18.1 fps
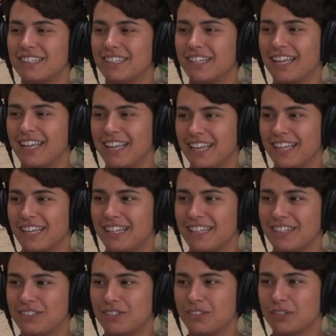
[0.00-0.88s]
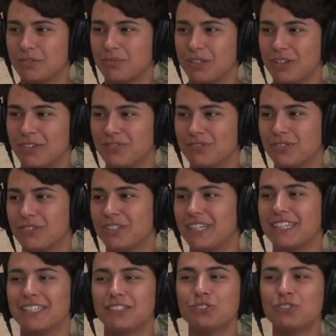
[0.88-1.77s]
shalom took me off.
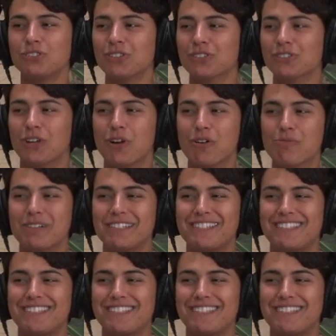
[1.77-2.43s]
Yeah, your shalom is